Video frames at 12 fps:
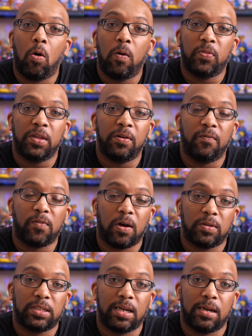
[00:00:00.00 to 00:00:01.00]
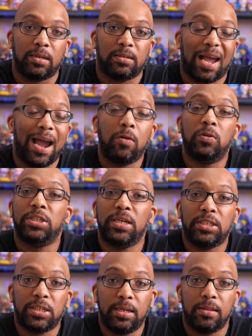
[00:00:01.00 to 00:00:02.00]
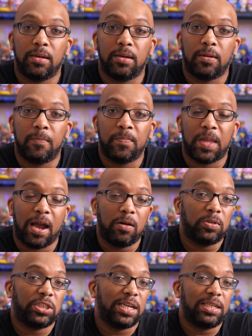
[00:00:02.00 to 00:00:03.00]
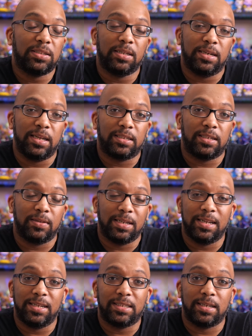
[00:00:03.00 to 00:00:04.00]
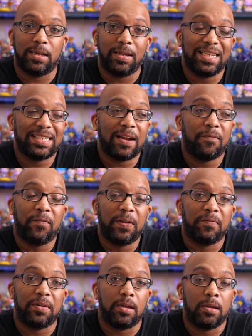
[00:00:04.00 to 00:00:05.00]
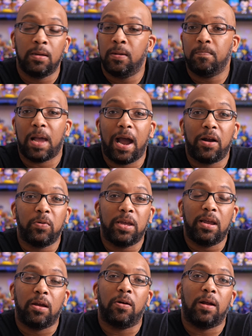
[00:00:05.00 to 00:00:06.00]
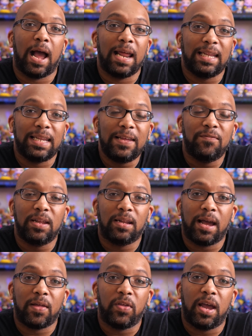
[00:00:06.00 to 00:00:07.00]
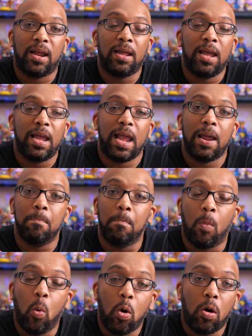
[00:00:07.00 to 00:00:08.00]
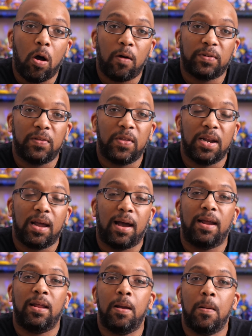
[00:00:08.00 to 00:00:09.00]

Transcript: on the default settings. I don't change anything. I don't change the, dis- the density. It's at 50. I don't care. I leave it like that. And more often than not,